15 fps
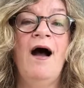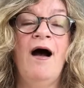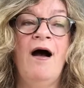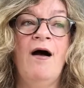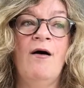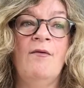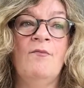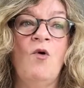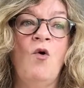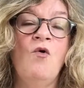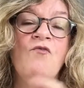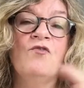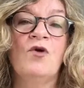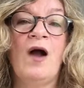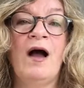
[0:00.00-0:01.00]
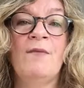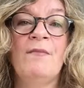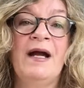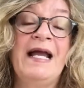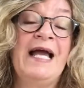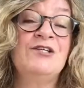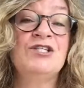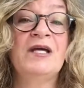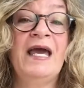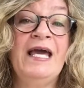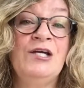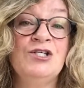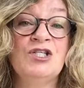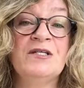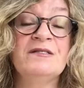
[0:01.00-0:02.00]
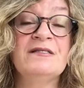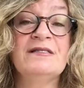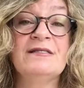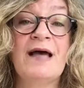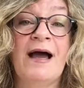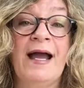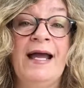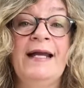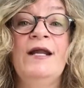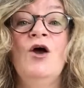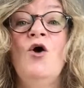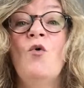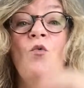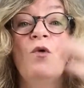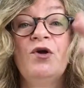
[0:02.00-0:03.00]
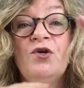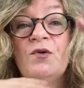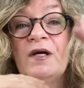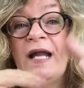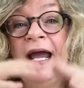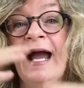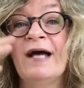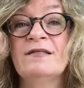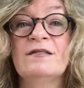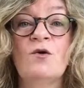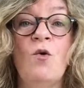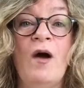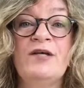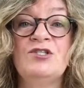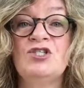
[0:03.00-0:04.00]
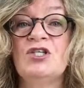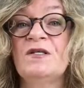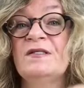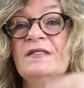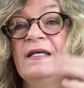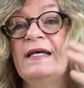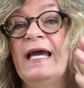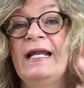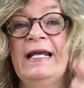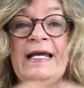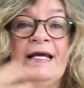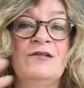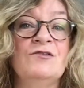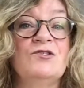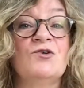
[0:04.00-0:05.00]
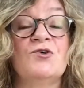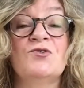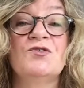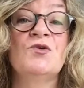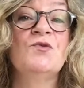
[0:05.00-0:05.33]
over on my education site where you can ask questions and get answers.